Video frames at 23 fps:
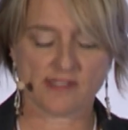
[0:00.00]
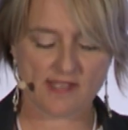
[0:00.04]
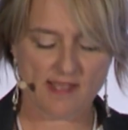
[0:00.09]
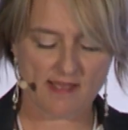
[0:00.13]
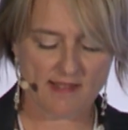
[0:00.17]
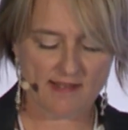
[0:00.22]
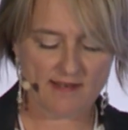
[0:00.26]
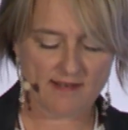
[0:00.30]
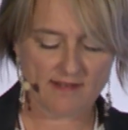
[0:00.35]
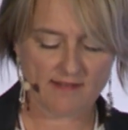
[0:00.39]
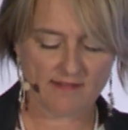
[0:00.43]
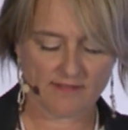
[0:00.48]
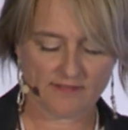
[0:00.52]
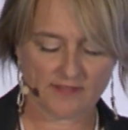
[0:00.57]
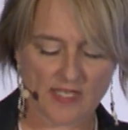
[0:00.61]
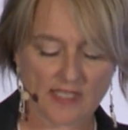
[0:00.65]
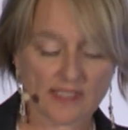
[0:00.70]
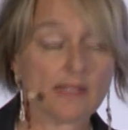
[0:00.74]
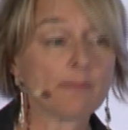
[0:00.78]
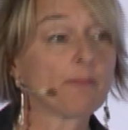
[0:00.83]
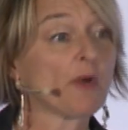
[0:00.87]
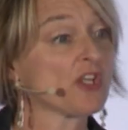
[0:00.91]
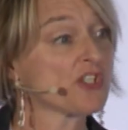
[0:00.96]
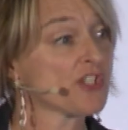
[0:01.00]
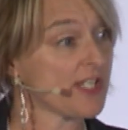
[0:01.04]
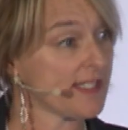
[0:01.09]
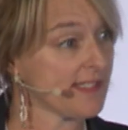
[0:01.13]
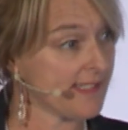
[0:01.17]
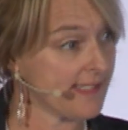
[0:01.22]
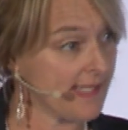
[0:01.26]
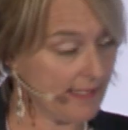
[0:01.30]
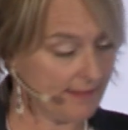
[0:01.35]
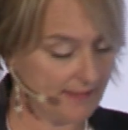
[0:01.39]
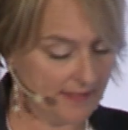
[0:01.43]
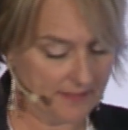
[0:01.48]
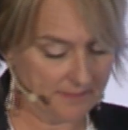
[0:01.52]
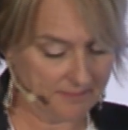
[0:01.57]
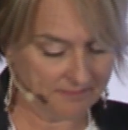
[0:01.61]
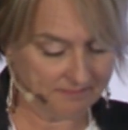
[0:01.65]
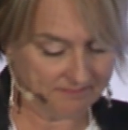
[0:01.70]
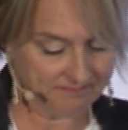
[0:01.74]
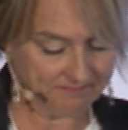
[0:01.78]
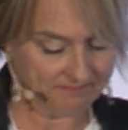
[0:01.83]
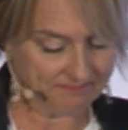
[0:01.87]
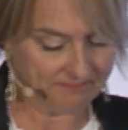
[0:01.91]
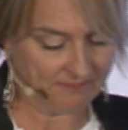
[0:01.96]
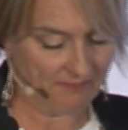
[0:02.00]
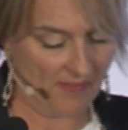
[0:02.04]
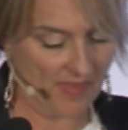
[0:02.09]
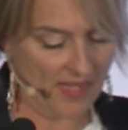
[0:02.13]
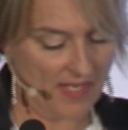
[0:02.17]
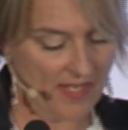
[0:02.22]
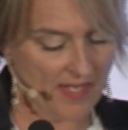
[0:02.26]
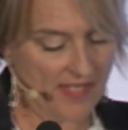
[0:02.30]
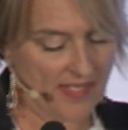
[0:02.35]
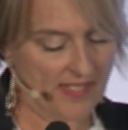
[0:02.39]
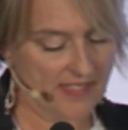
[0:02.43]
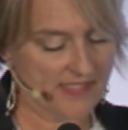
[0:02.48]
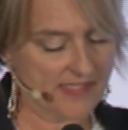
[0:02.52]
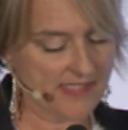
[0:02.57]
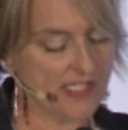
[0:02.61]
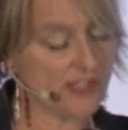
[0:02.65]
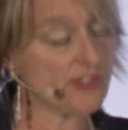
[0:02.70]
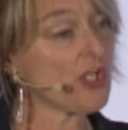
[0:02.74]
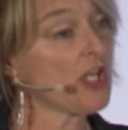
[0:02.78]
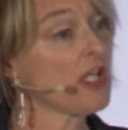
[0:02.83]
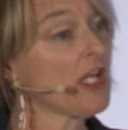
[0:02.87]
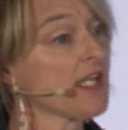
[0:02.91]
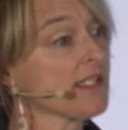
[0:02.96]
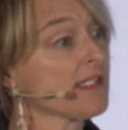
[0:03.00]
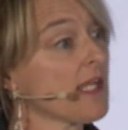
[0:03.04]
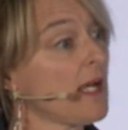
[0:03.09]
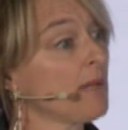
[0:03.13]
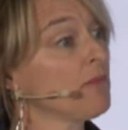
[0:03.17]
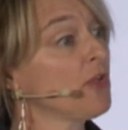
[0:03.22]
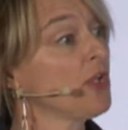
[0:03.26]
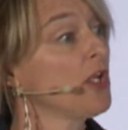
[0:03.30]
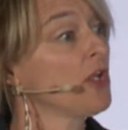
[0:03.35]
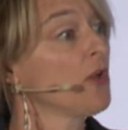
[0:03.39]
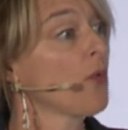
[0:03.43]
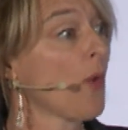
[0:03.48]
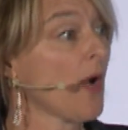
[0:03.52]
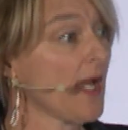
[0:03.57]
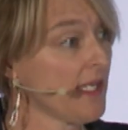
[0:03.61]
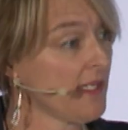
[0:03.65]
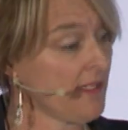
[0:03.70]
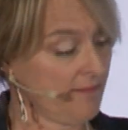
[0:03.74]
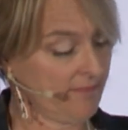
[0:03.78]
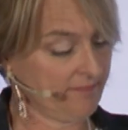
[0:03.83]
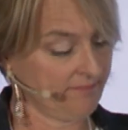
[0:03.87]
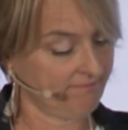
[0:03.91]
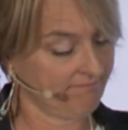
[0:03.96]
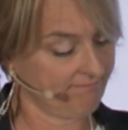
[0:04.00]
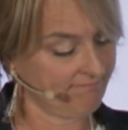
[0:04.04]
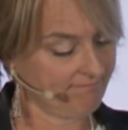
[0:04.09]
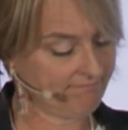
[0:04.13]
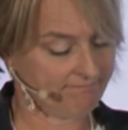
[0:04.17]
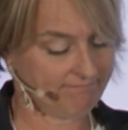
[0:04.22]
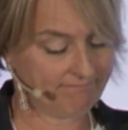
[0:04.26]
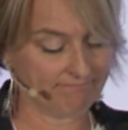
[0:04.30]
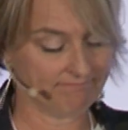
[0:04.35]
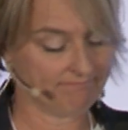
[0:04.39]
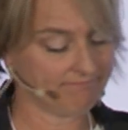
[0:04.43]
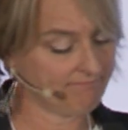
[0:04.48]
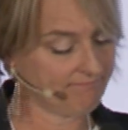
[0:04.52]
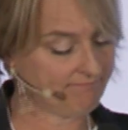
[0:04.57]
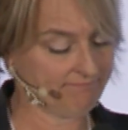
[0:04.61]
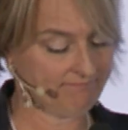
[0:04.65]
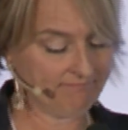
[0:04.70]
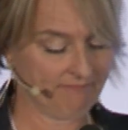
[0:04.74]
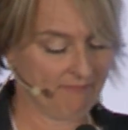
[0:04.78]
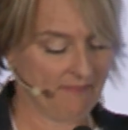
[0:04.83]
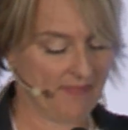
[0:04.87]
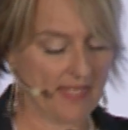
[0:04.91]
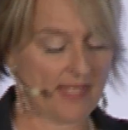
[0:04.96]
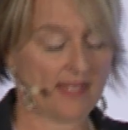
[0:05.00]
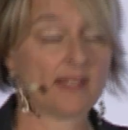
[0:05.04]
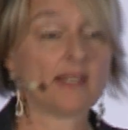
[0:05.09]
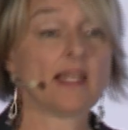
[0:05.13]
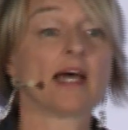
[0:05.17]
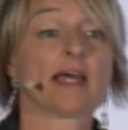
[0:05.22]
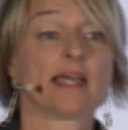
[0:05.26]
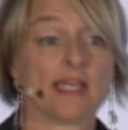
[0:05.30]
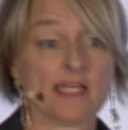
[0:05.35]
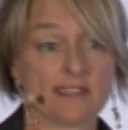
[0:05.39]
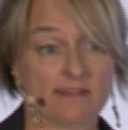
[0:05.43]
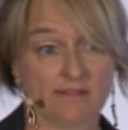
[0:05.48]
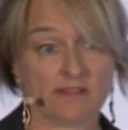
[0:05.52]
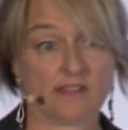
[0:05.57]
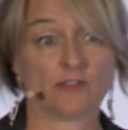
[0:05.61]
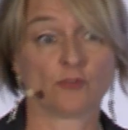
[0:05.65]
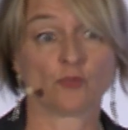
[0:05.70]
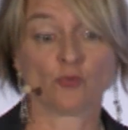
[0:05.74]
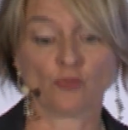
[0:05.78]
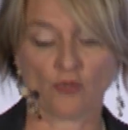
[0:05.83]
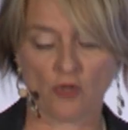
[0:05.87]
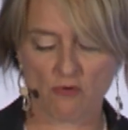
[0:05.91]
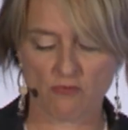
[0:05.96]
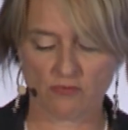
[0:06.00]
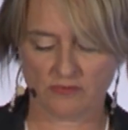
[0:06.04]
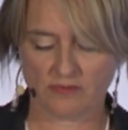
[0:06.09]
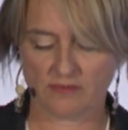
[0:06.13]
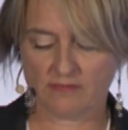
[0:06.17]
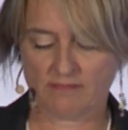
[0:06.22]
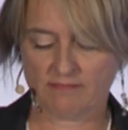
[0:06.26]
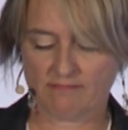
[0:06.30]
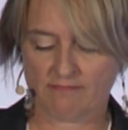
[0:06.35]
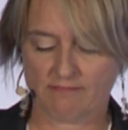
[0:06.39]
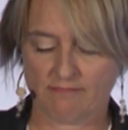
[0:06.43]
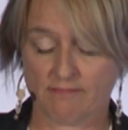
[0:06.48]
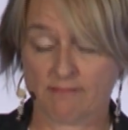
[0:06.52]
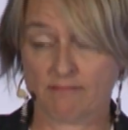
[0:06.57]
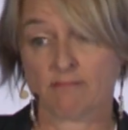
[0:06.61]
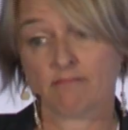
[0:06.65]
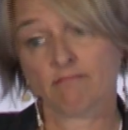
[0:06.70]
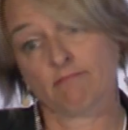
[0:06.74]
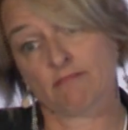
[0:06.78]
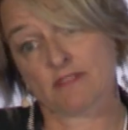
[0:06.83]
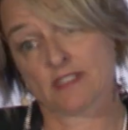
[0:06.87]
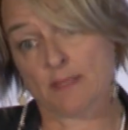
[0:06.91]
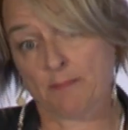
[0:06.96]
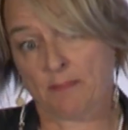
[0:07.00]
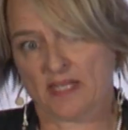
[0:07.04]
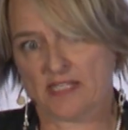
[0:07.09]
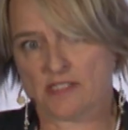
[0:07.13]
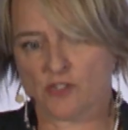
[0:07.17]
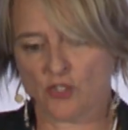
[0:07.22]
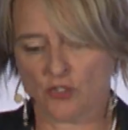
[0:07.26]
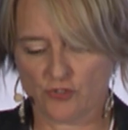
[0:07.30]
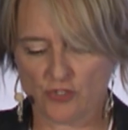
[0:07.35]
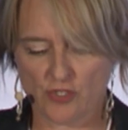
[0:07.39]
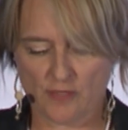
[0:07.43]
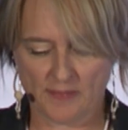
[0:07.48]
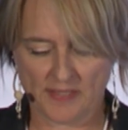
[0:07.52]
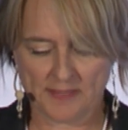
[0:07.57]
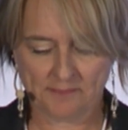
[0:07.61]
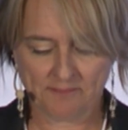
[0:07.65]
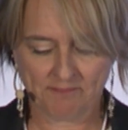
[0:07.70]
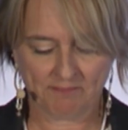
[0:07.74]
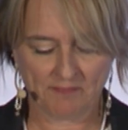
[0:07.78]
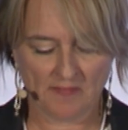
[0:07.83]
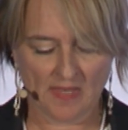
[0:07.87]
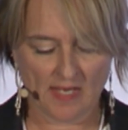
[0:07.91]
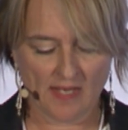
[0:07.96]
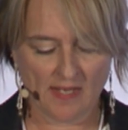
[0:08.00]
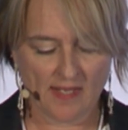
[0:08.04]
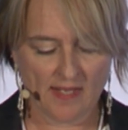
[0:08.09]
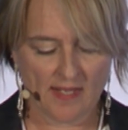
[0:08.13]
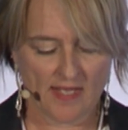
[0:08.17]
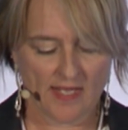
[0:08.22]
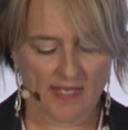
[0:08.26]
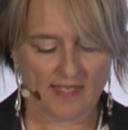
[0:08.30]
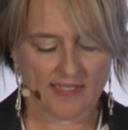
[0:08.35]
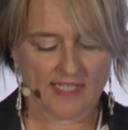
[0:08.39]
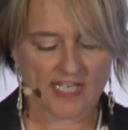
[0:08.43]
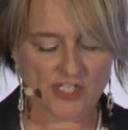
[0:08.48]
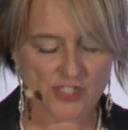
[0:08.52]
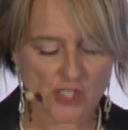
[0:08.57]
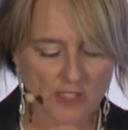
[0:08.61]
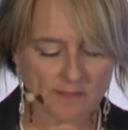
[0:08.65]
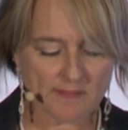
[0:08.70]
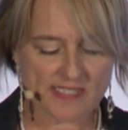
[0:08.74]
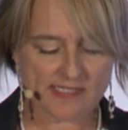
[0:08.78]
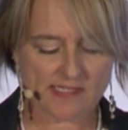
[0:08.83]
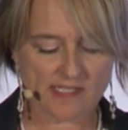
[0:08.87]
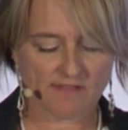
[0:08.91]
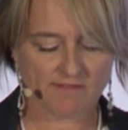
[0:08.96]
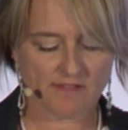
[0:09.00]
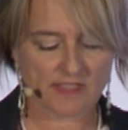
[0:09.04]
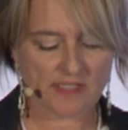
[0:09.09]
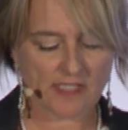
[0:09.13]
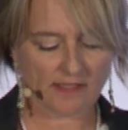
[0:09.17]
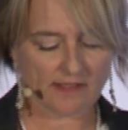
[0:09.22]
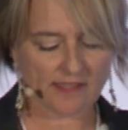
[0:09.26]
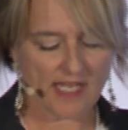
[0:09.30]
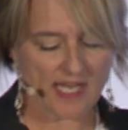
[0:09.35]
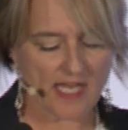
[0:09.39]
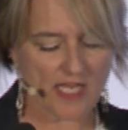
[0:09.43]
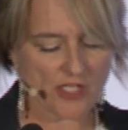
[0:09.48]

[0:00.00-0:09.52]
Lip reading: Supporting veterinary practitioners will be crucial in the next few years. If this might seem far away, in fact, it's not true. It's tomorrow.